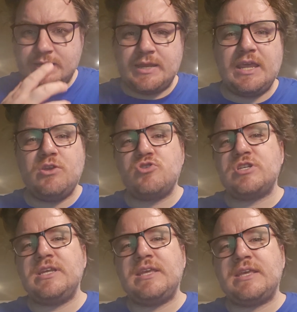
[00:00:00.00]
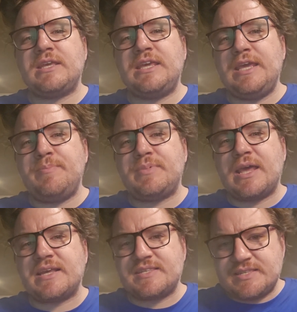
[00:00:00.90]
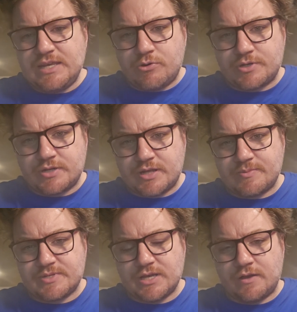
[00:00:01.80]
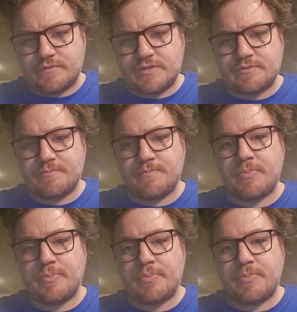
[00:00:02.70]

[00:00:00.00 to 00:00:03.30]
they usually keep that secret to themselves,